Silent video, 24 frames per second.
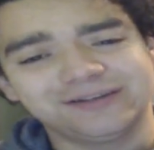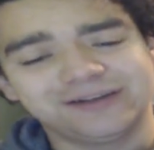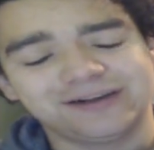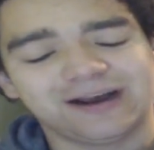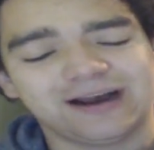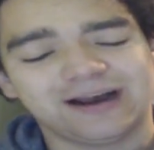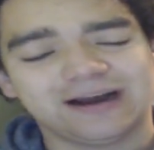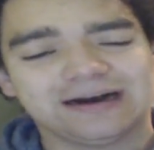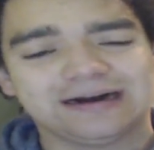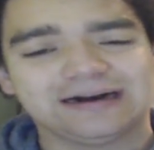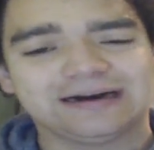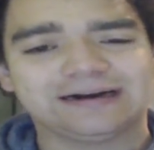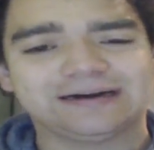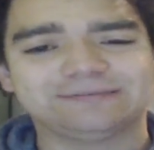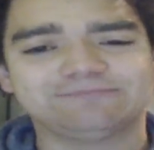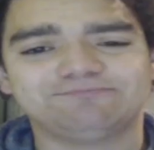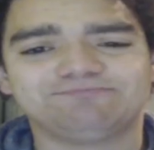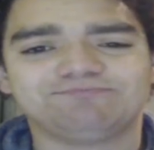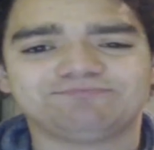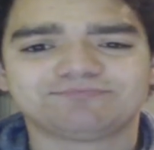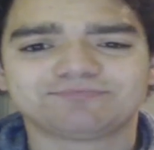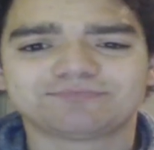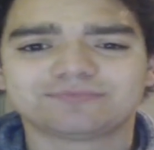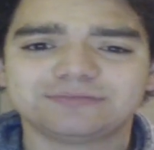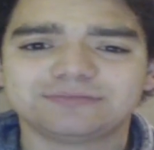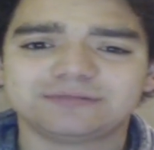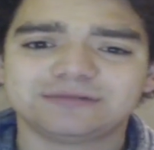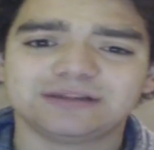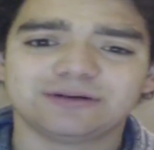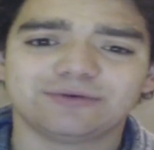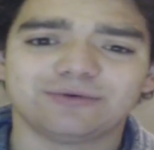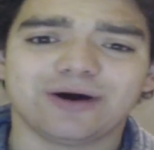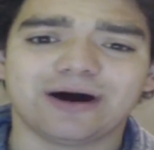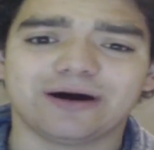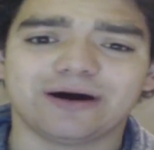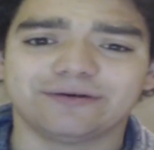
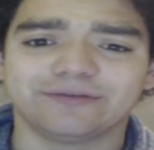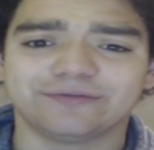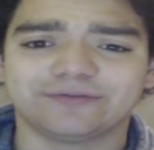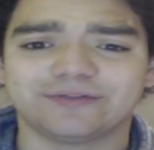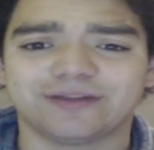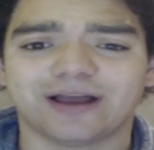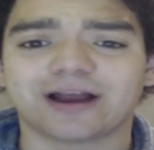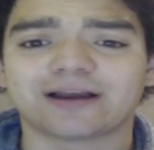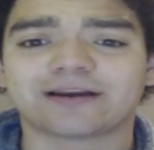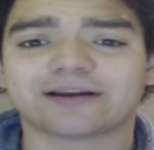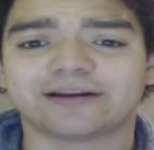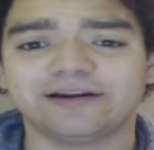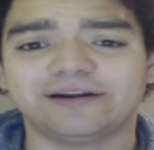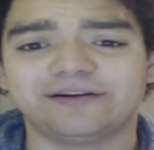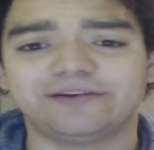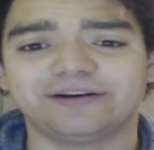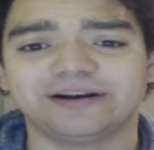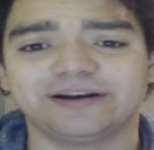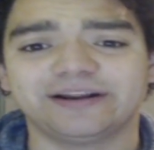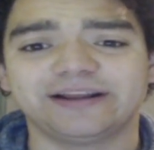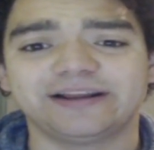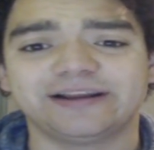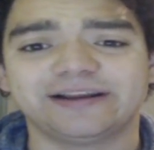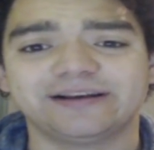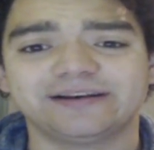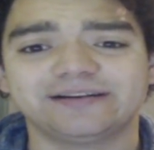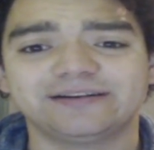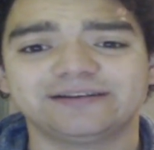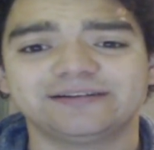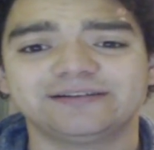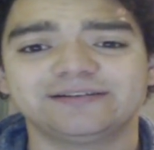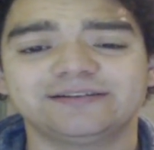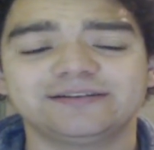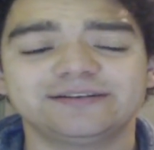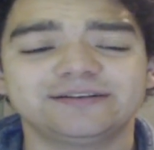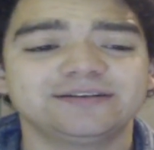Nakiri,
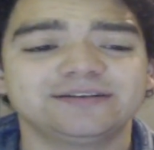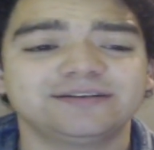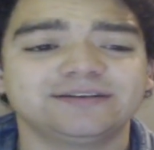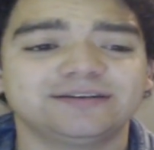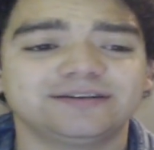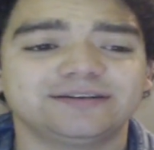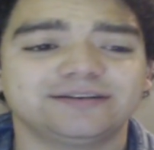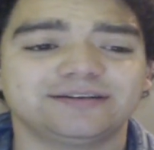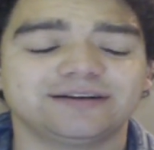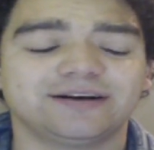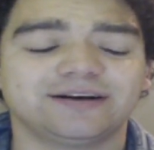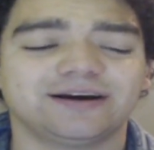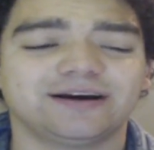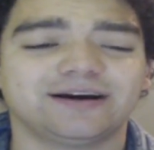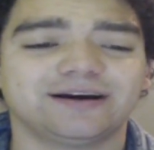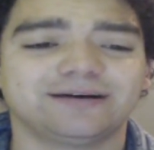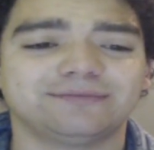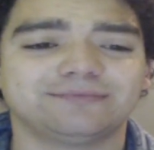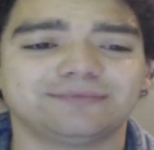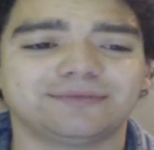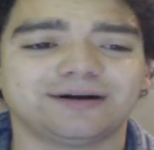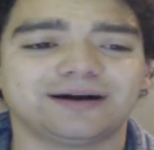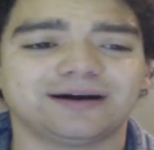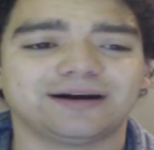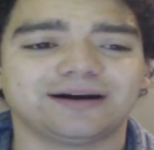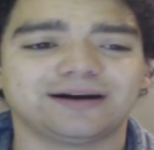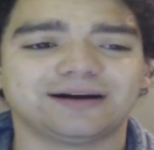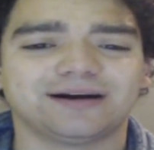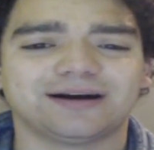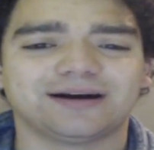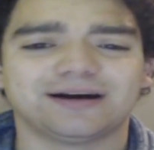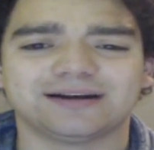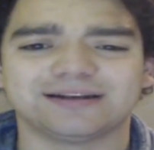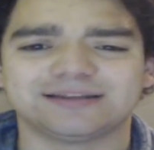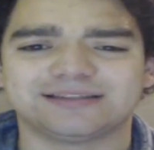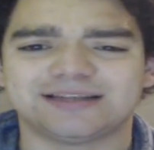
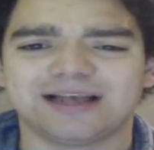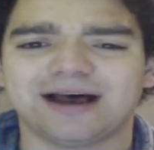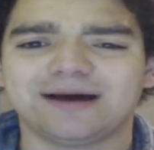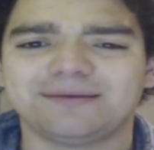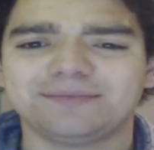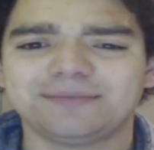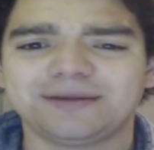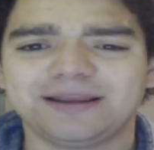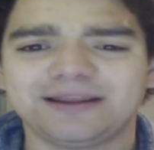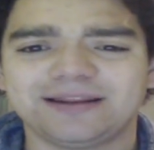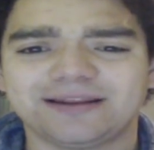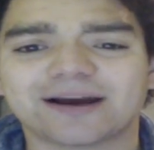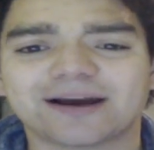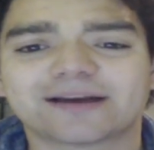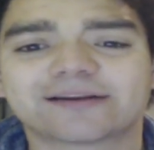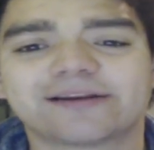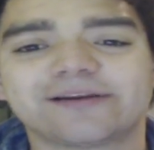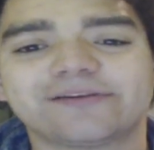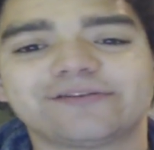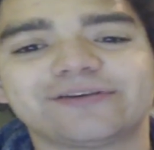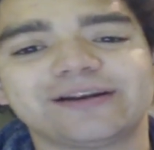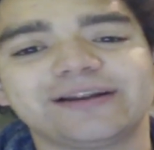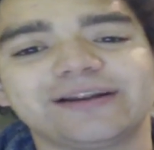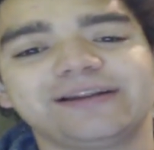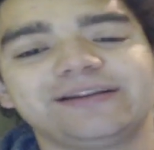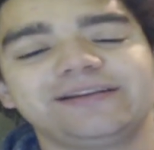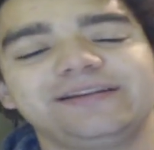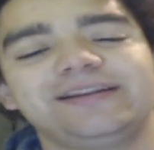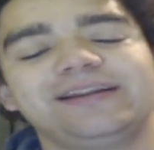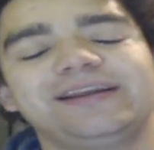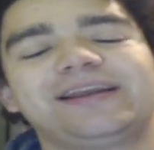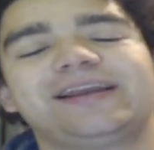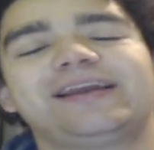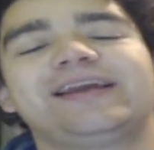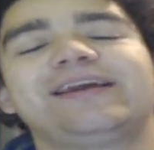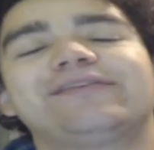Asami Nikiri,
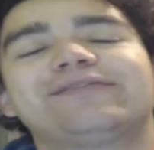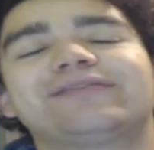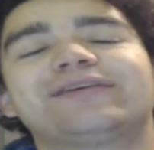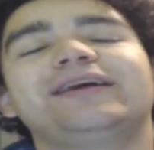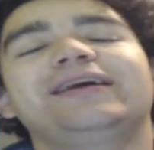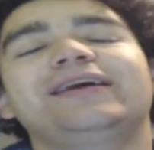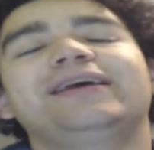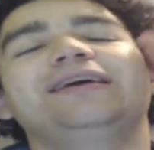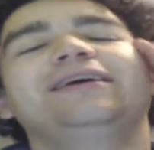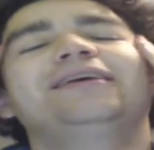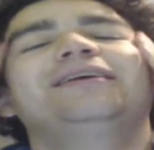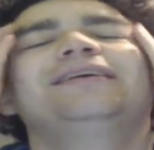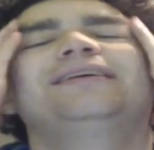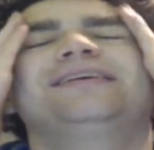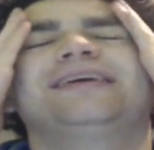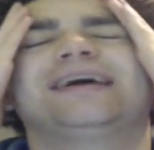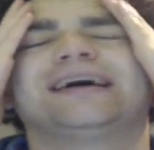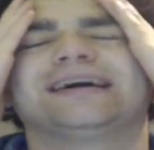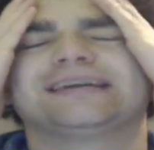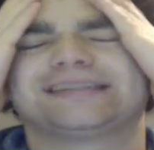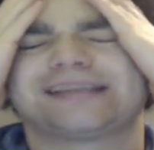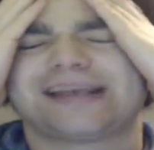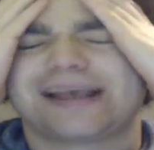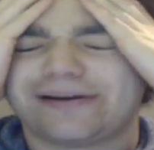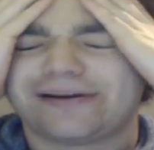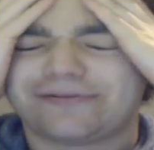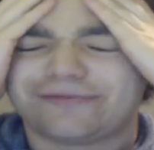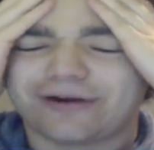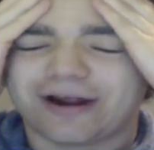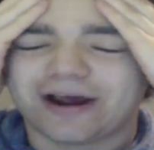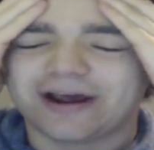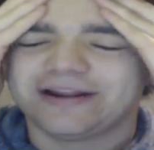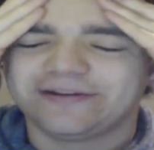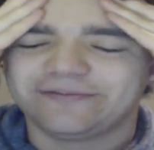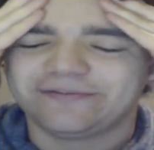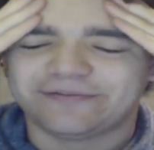I say it
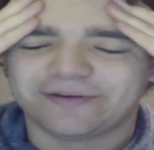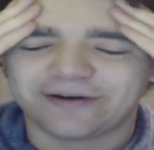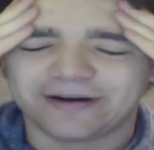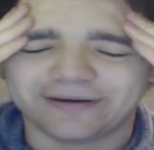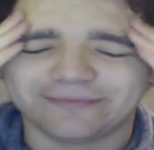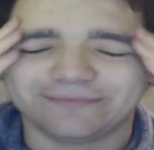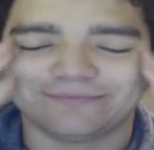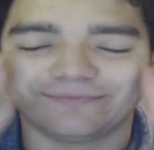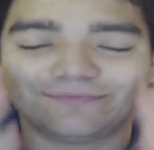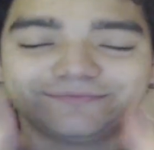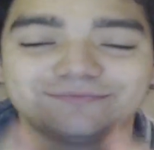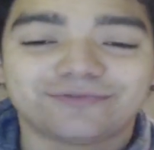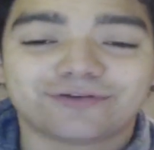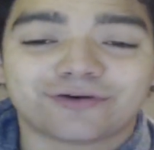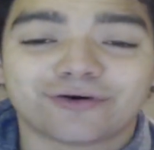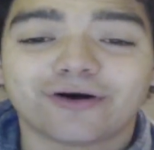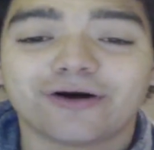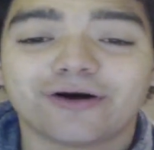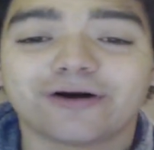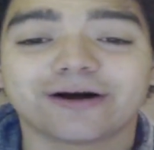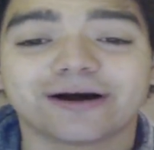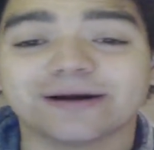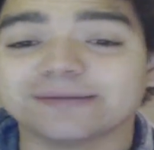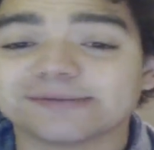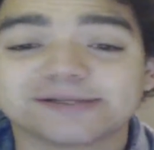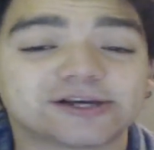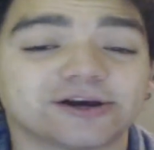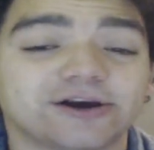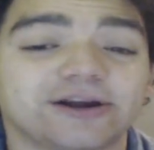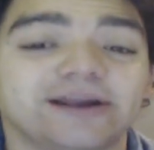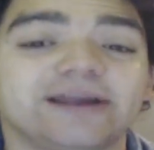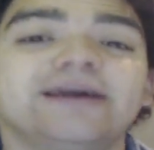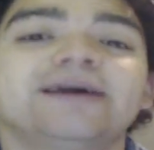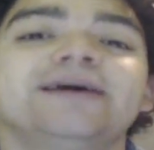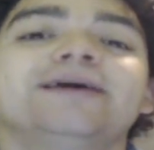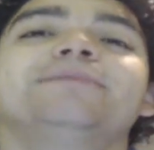right, if I'm wrong, I'm
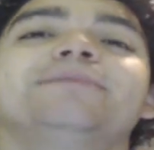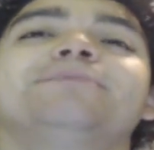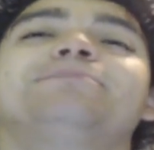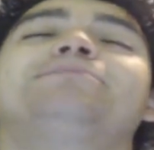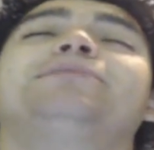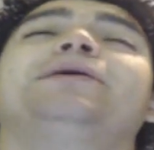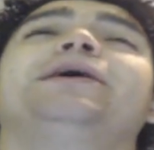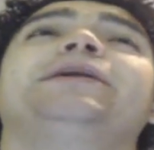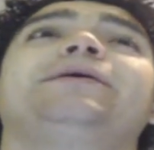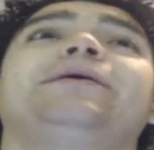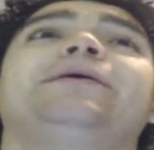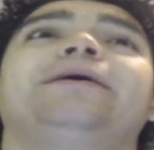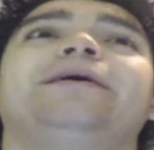sorry, but,